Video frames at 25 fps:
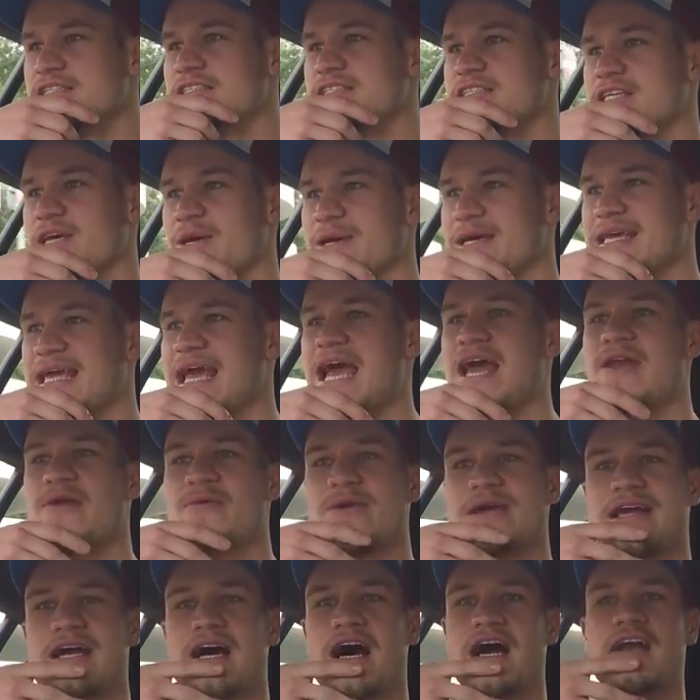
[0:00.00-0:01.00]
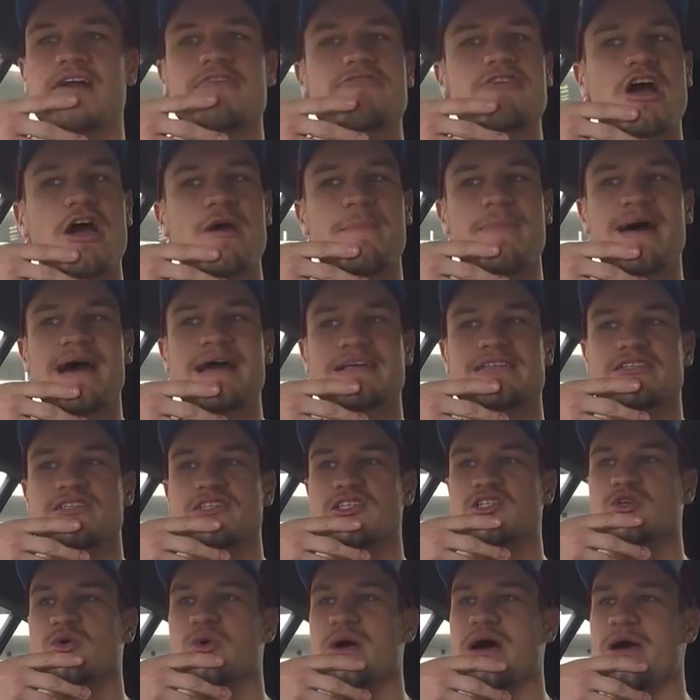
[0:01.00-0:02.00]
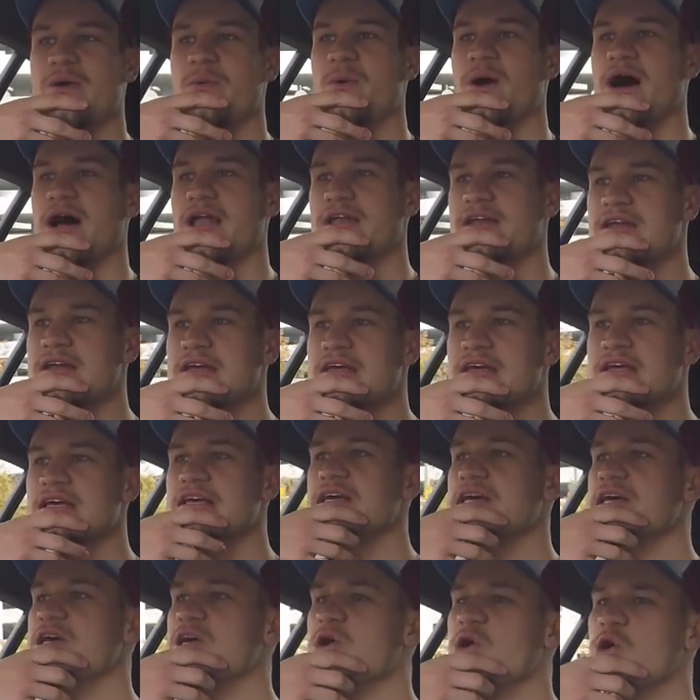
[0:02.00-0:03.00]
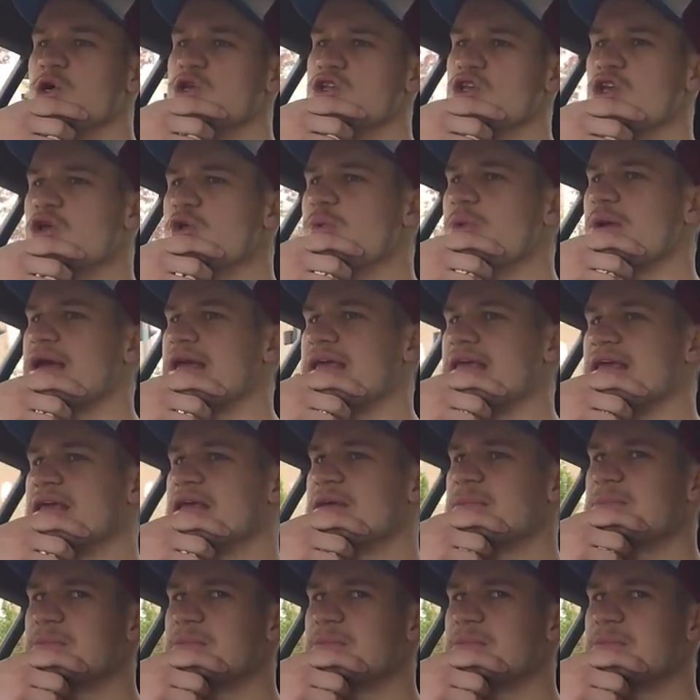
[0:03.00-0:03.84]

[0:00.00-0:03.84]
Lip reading: So again, we kind of go back to square one, or do we?